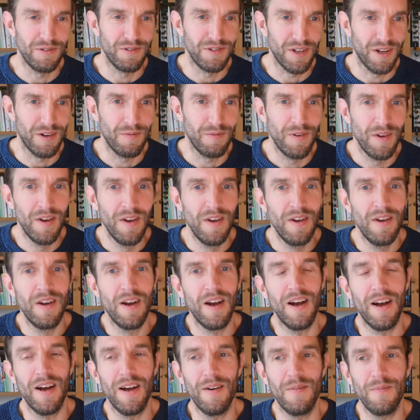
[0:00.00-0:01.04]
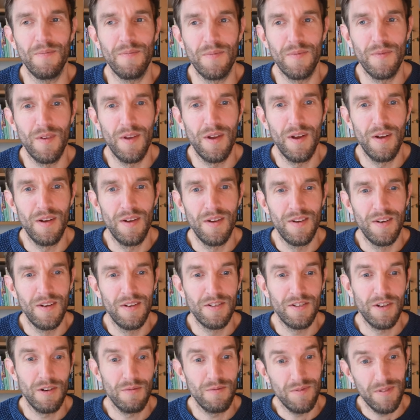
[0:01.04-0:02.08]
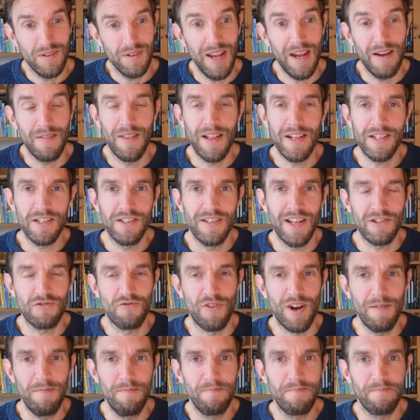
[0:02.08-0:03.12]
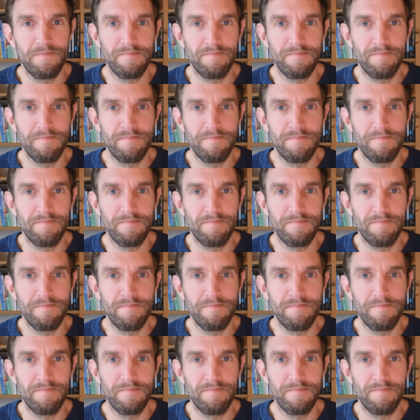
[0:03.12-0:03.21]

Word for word: So, um, so yeah, that's that's Wren.